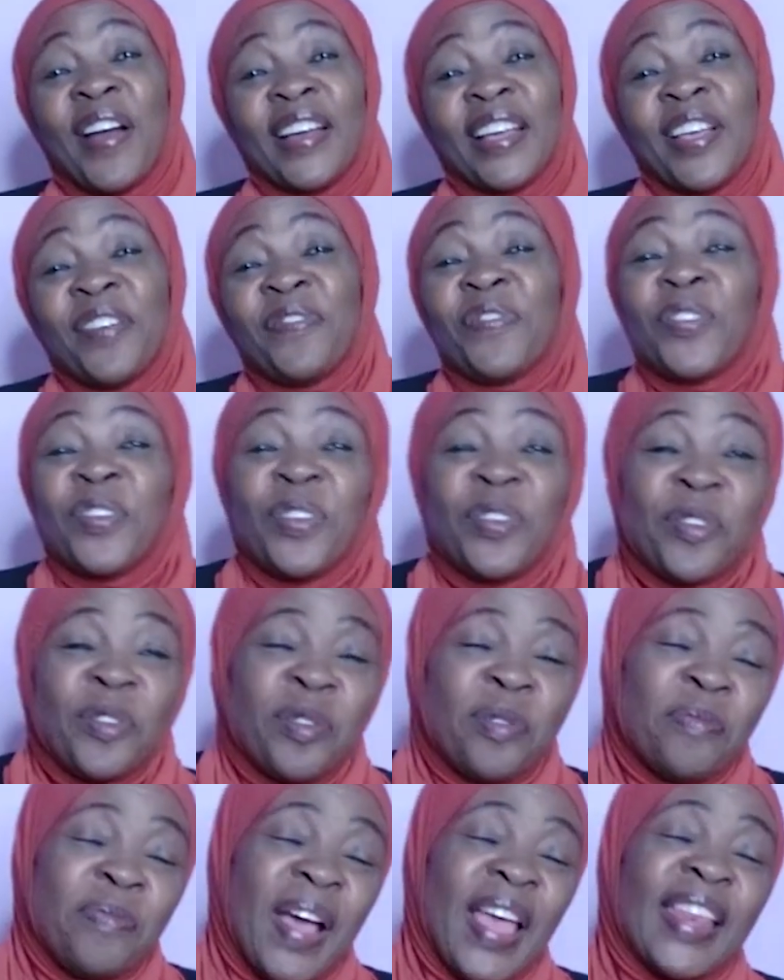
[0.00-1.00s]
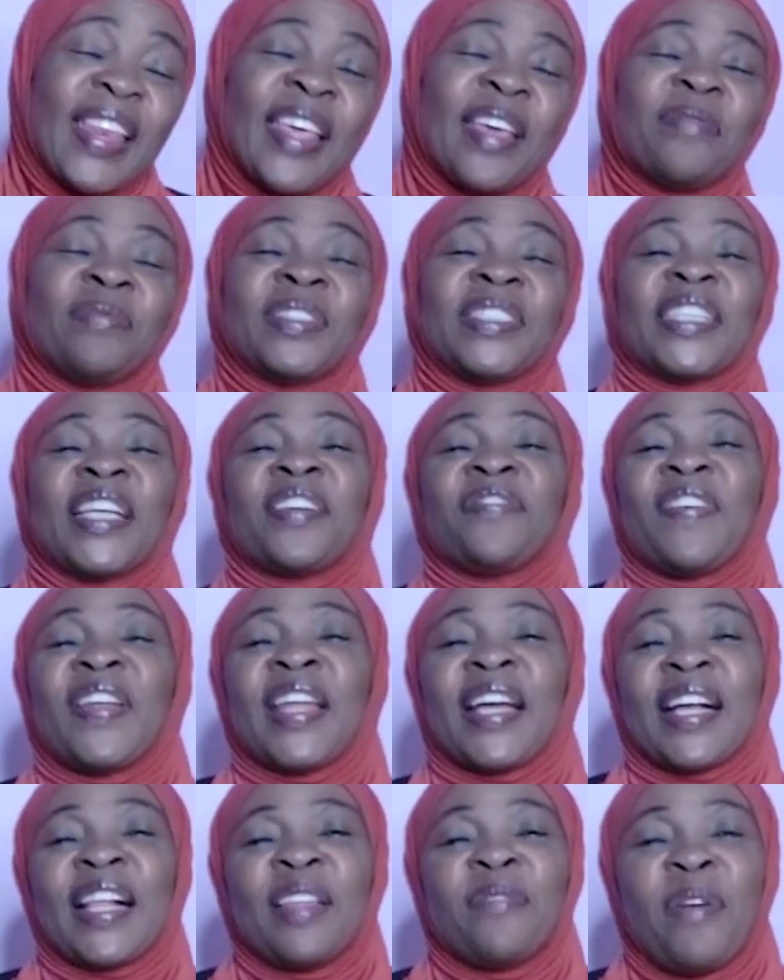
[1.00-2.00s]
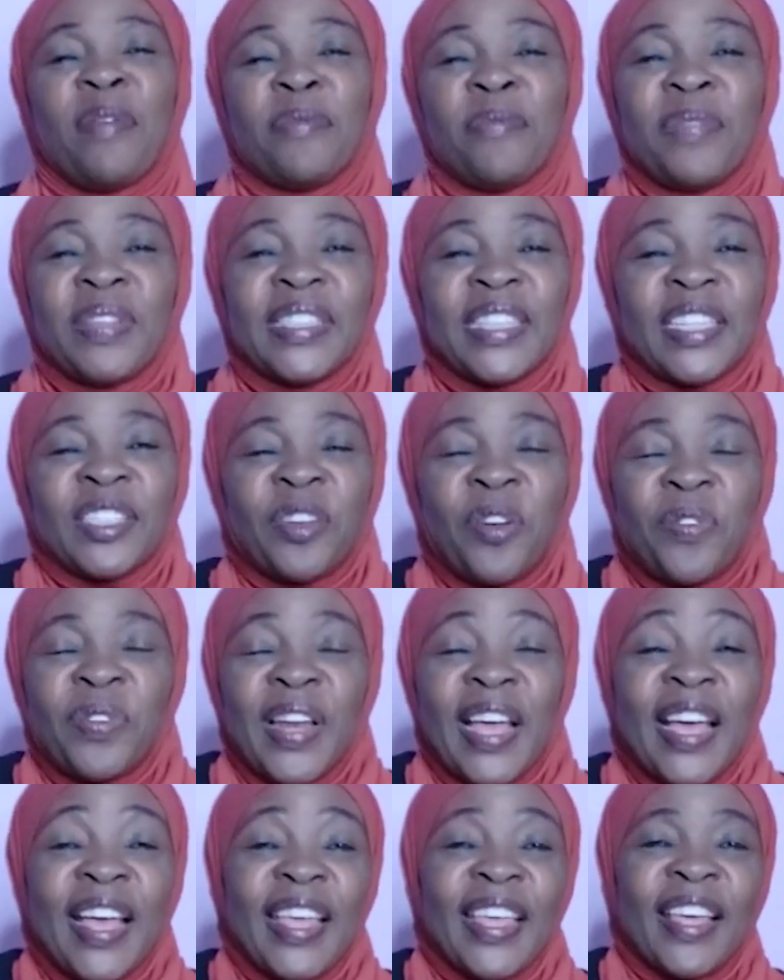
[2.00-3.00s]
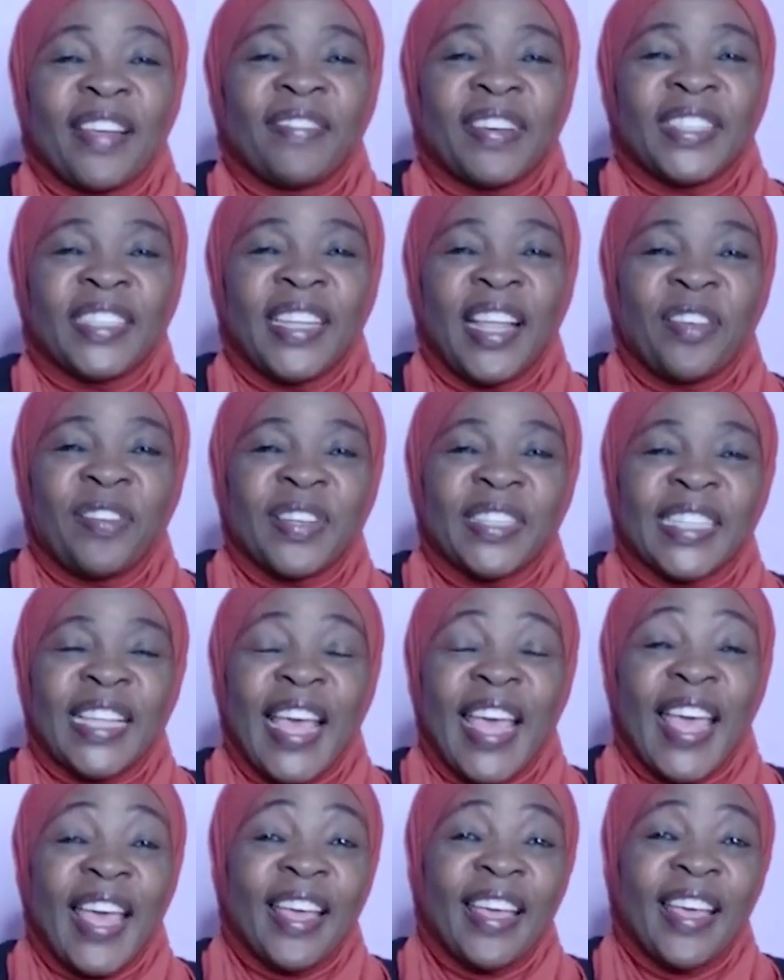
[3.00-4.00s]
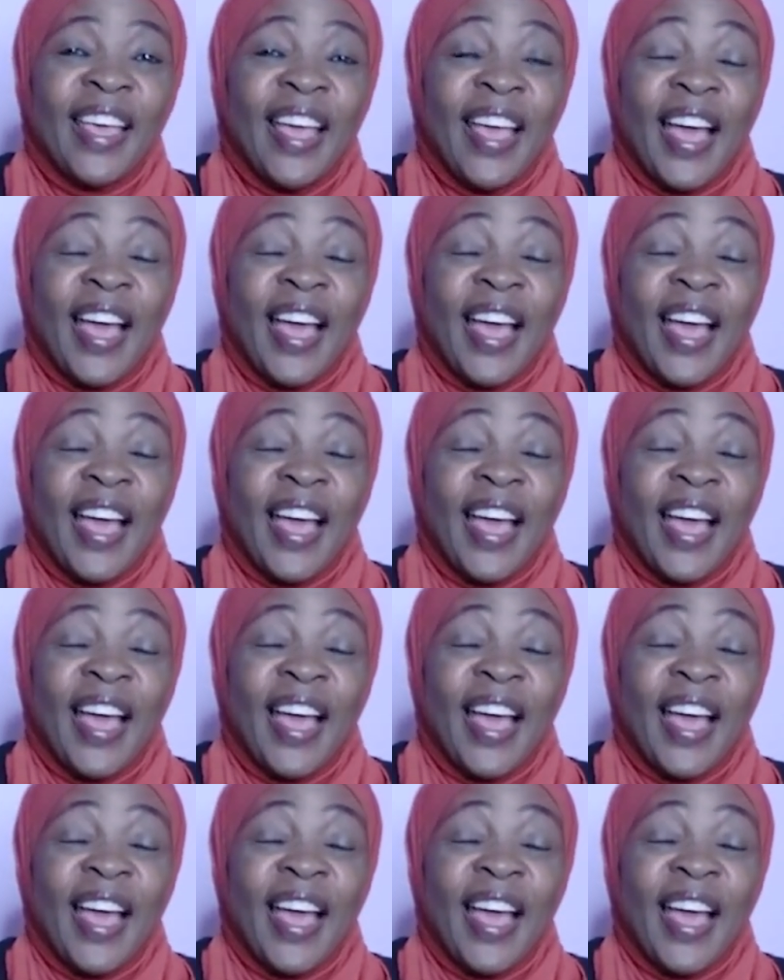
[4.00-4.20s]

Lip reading: If you're new, my name is Sherifa, Nakalema. I'm a business owner here in Virginia, USA.